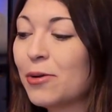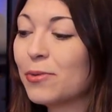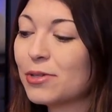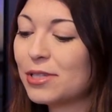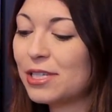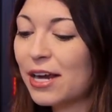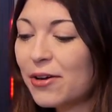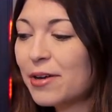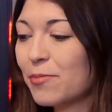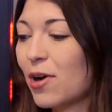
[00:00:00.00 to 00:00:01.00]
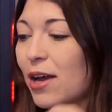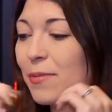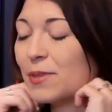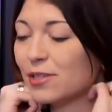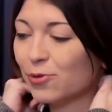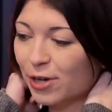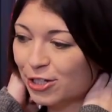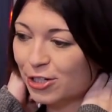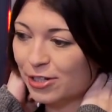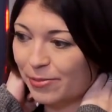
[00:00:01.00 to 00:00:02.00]
Well, Darren brought up this
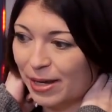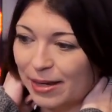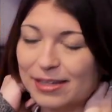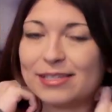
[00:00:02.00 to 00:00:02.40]
question to me.